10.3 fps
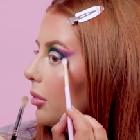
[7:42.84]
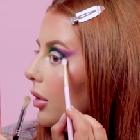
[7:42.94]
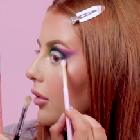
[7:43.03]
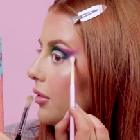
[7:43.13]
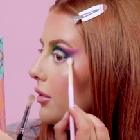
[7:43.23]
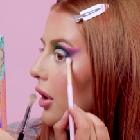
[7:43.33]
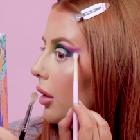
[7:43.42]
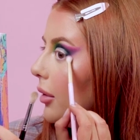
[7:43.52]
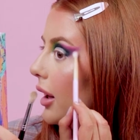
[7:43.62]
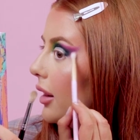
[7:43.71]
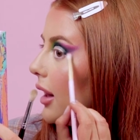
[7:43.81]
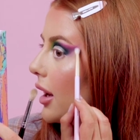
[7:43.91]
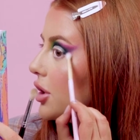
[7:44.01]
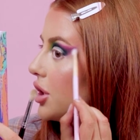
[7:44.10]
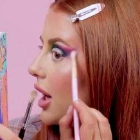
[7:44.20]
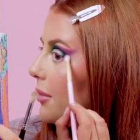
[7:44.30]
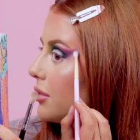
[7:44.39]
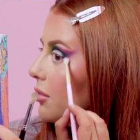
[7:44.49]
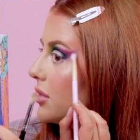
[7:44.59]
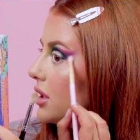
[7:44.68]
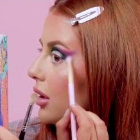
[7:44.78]
But I'm following that shape, so
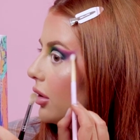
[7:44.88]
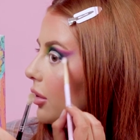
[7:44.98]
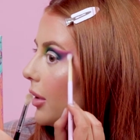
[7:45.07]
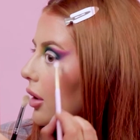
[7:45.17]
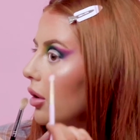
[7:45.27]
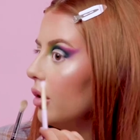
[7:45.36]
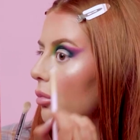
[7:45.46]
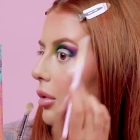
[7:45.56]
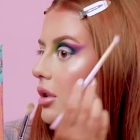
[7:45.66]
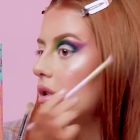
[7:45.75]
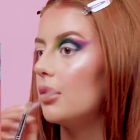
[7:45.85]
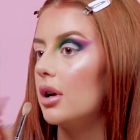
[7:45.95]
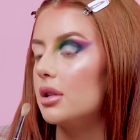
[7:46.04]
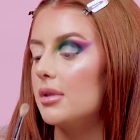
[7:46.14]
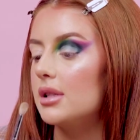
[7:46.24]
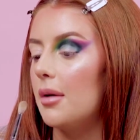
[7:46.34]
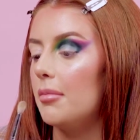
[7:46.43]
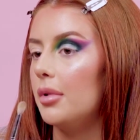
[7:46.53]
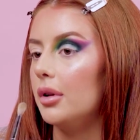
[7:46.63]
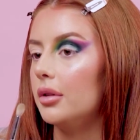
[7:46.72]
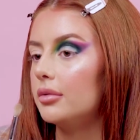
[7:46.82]
I'm still going upwards towards my
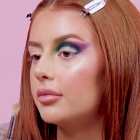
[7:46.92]
temple.